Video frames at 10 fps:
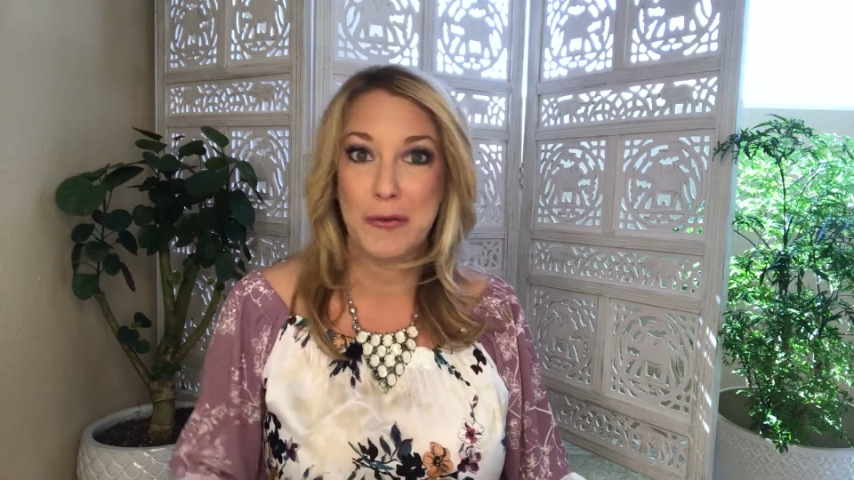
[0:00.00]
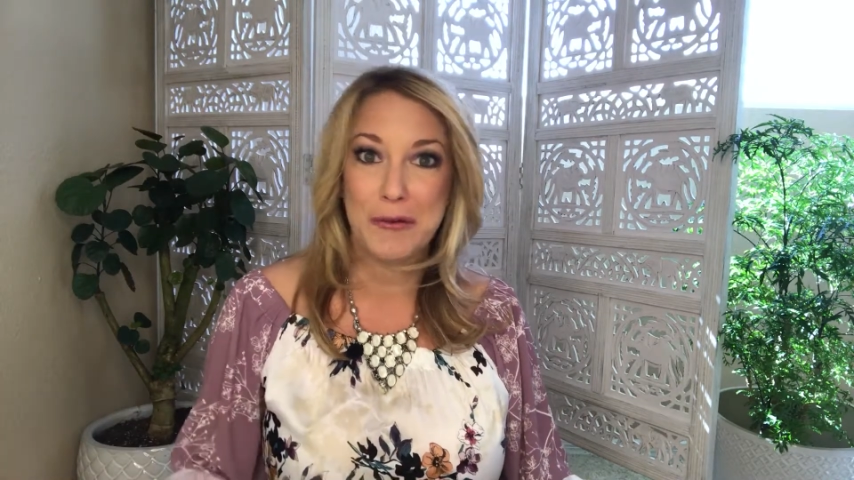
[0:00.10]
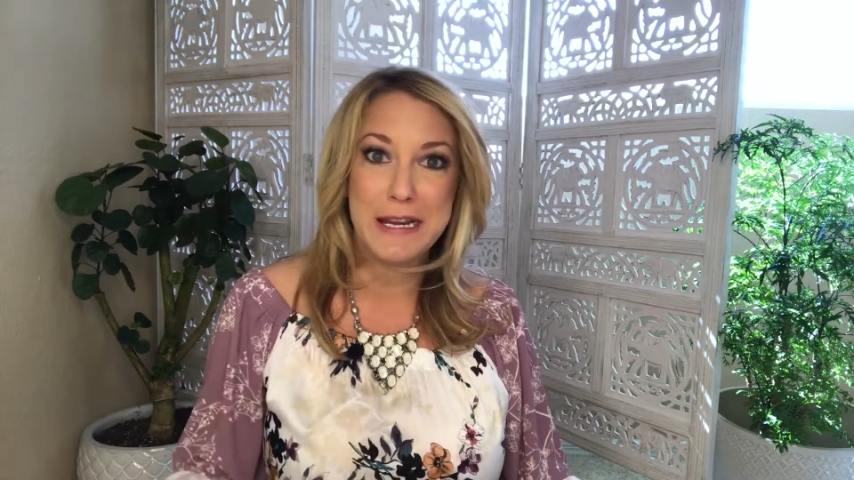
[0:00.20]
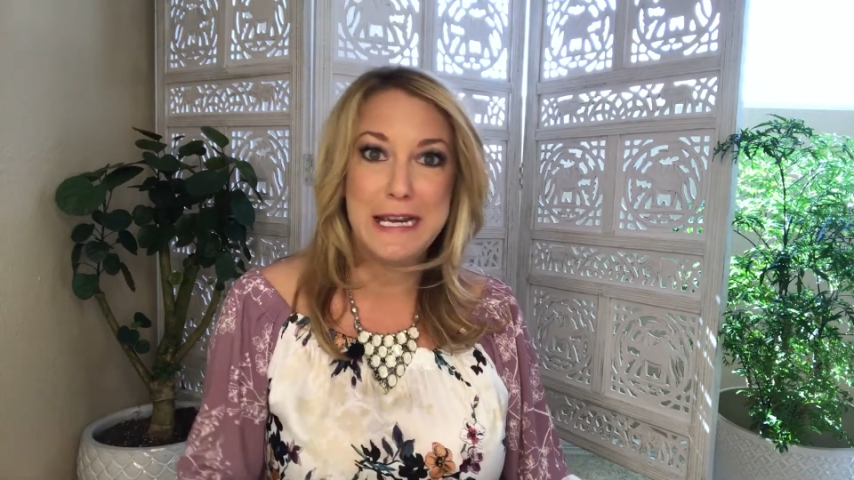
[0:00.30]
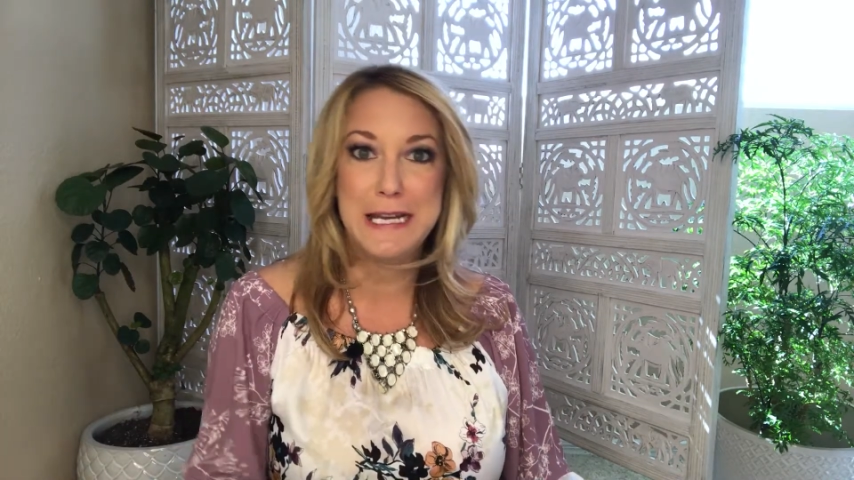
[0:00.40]

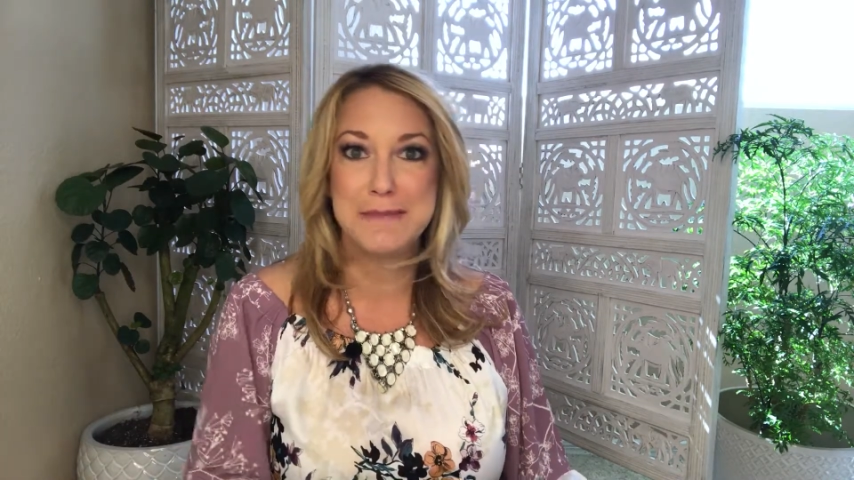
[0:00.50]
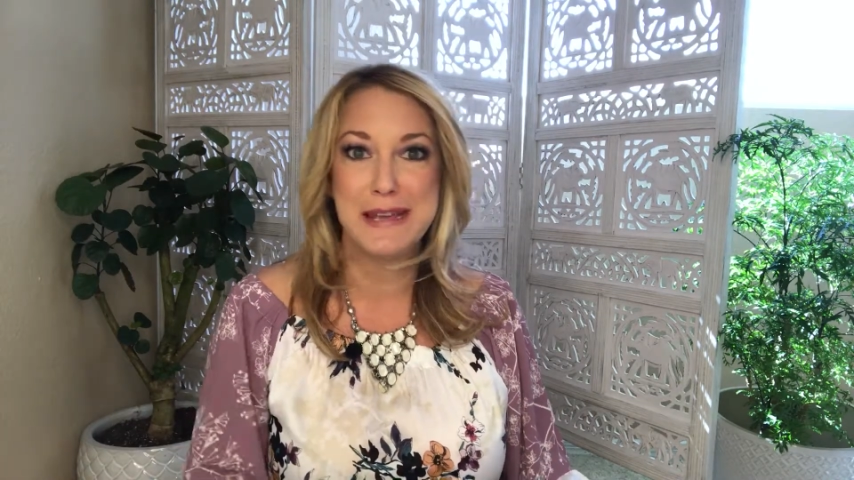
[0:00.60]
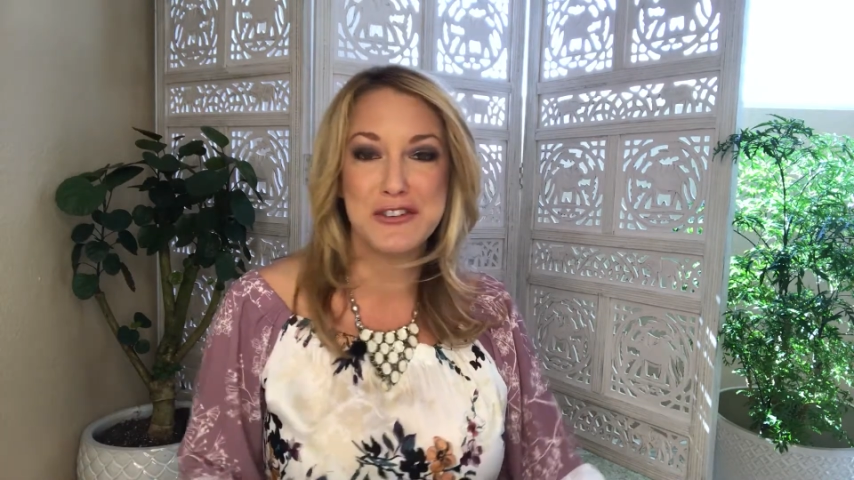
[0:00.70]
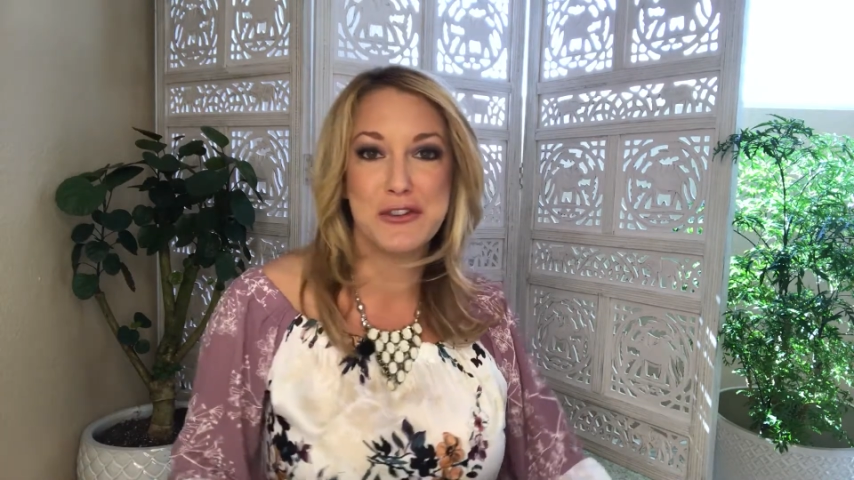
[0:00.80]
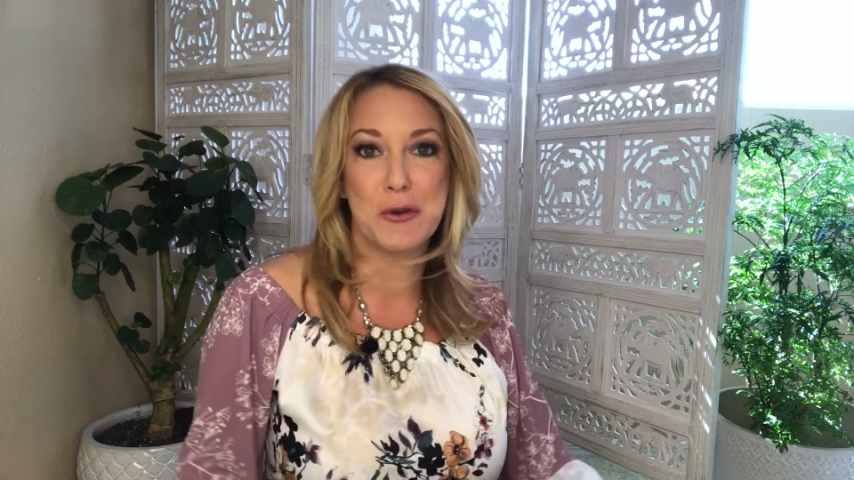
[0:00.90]

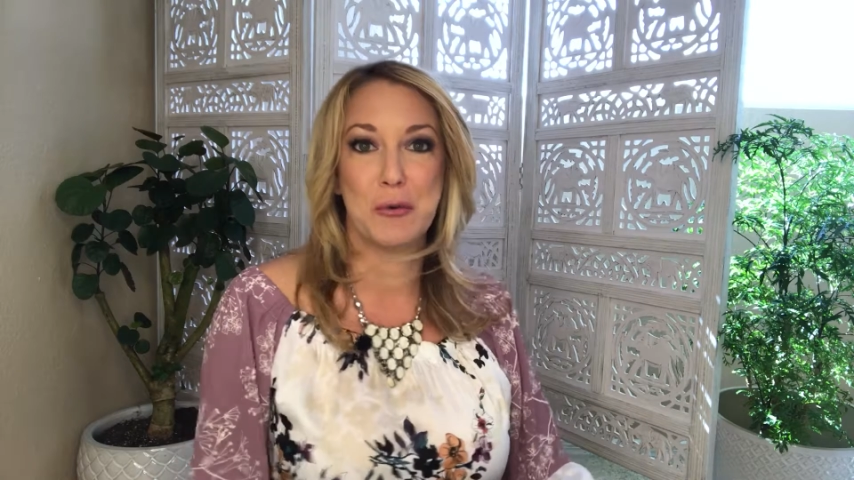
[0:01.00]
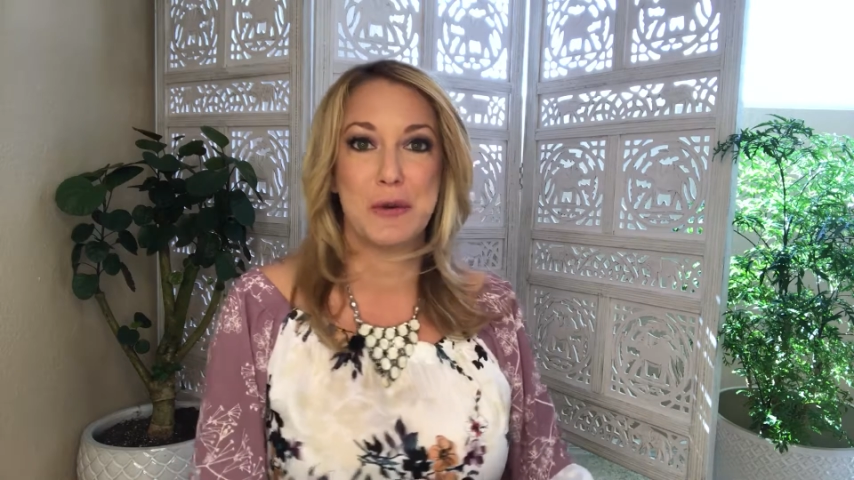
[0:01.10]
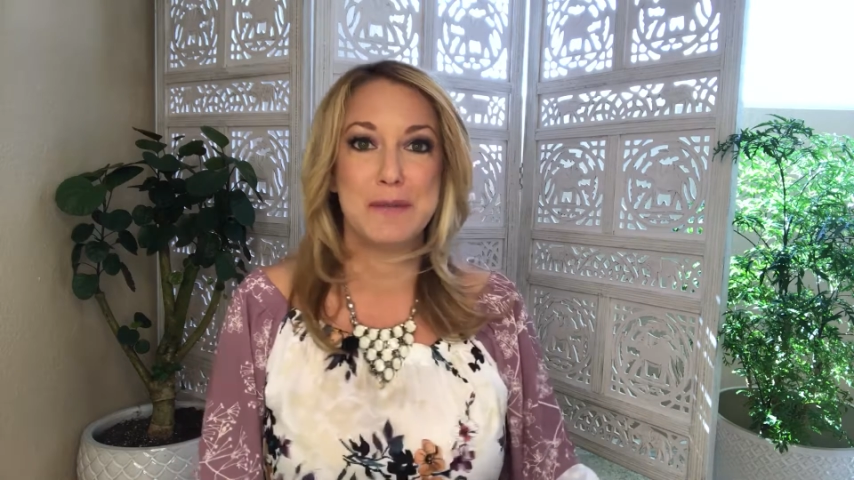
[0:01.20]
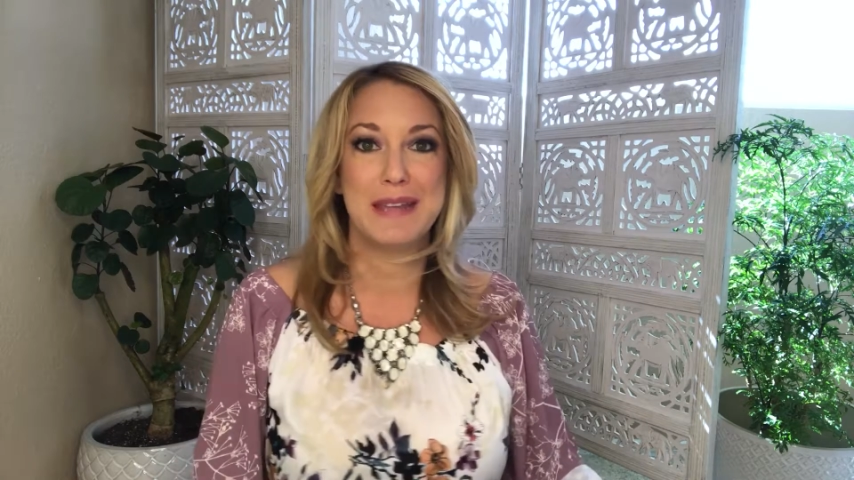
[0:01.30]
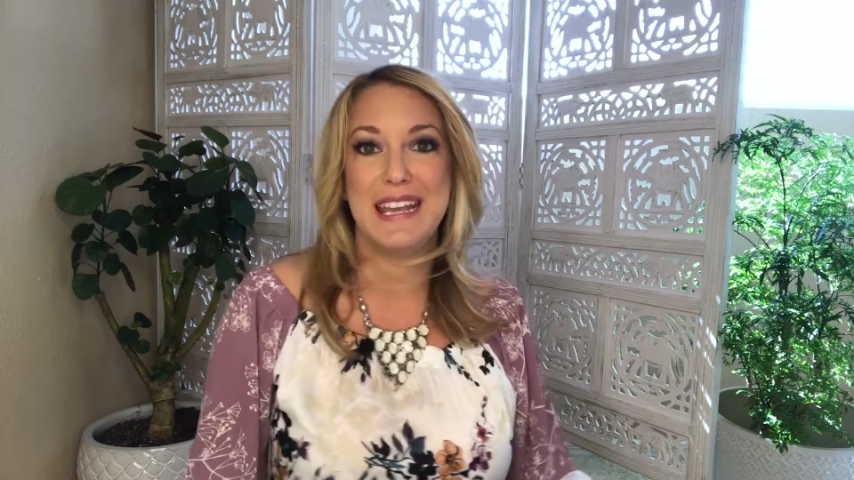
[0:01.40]
three-dimensional
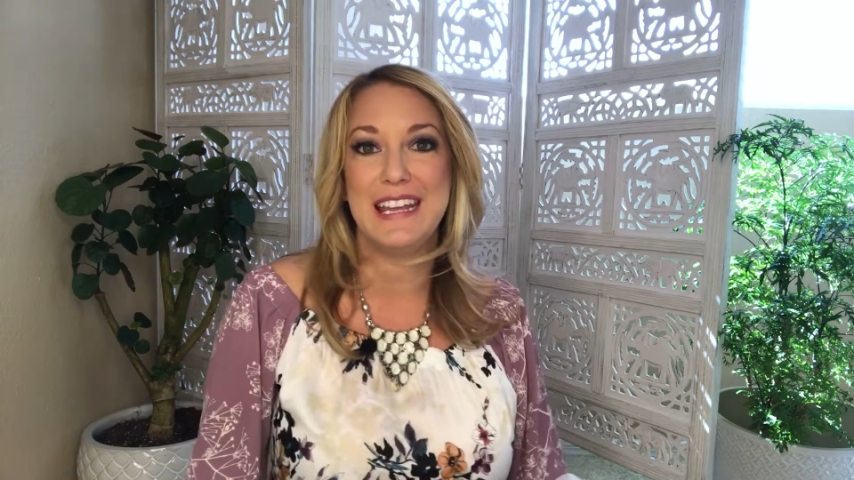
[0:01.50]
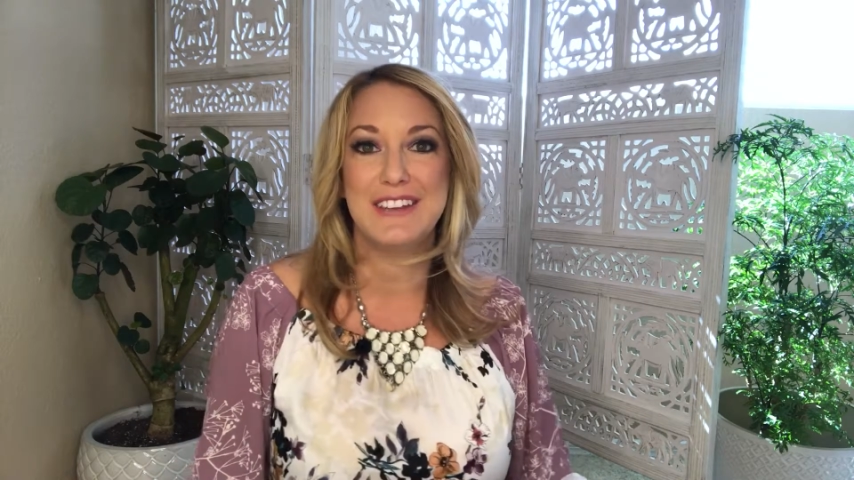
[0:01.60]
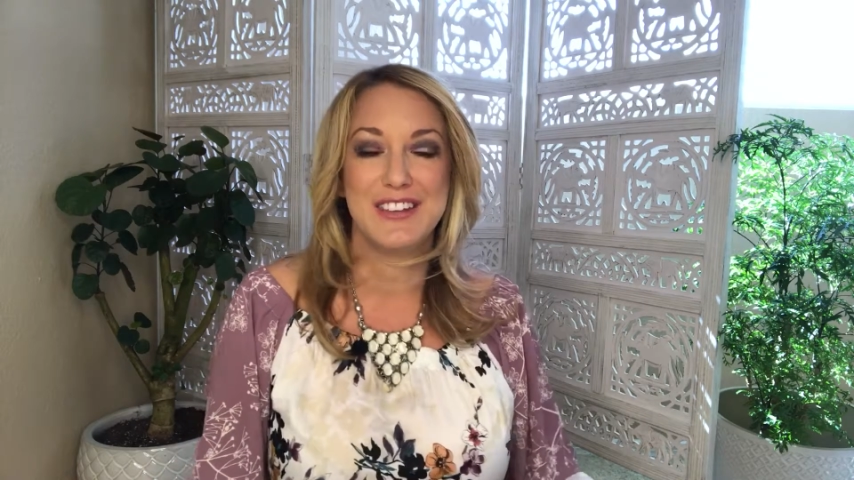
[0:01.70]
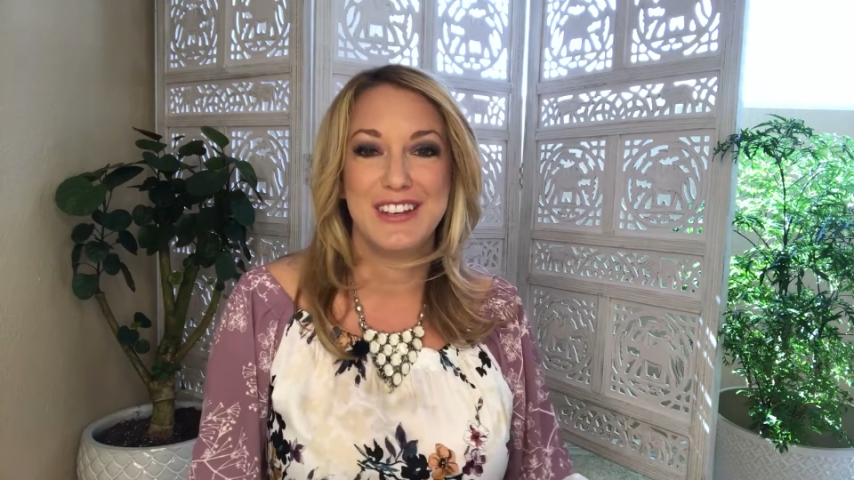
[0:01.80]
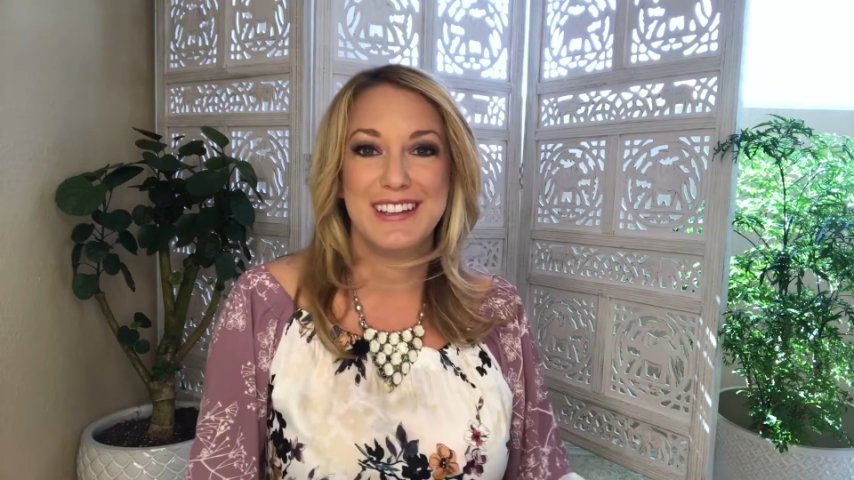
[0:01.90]
rib cage,